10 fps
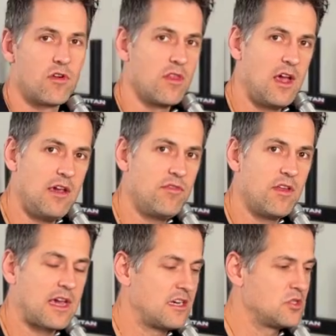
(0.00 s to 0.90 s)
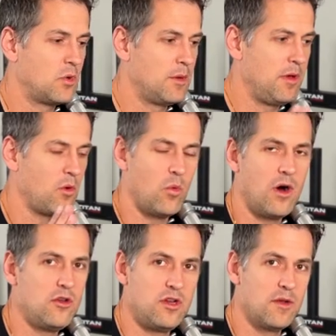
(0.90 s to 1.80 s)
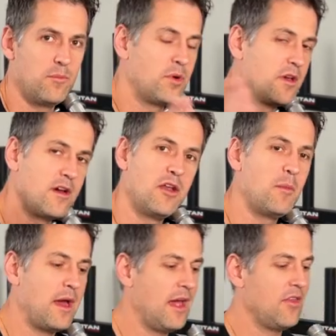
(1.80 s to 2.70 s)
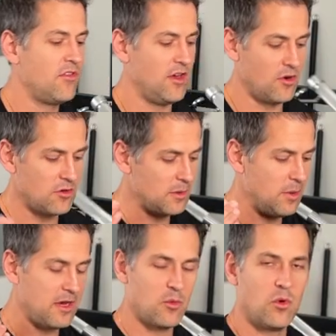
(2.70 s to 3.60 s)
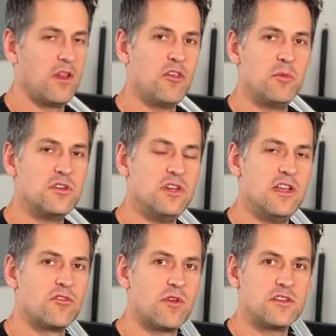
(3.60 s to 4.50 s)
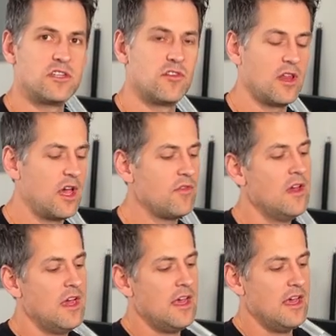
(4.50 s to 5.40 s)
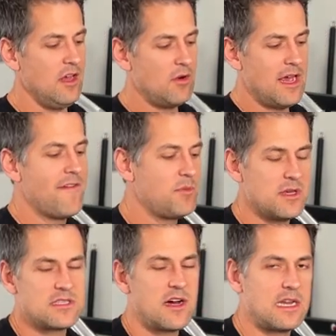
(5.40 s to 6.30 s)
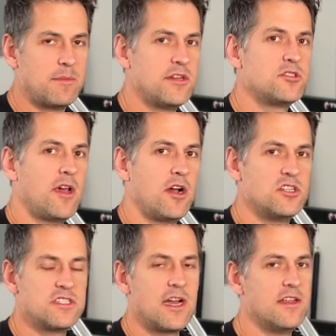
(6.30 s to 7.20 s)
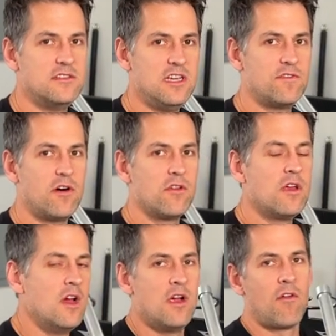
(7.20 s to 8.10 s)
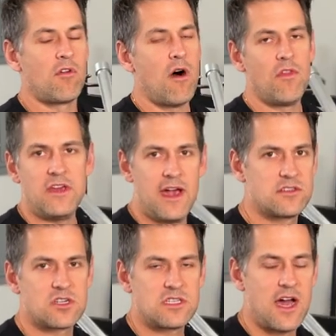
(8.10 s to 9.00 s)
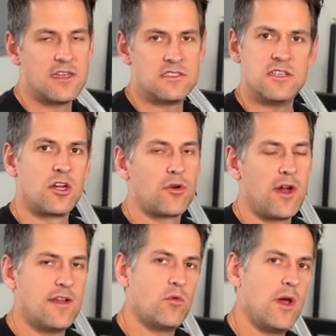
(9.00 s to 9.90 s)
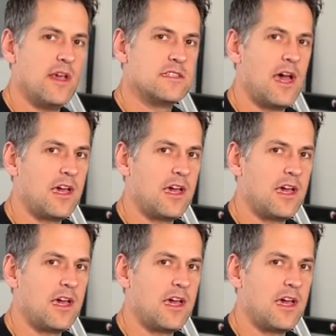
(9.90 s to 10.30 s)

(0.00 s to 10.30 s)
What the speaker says: life, like I just want to pick one, you had to put a gun to my head and say you're only picking one of these machines for the rest of your life, it would have to be a Sony Bench trainer just out of default for all the exercises and creative ways I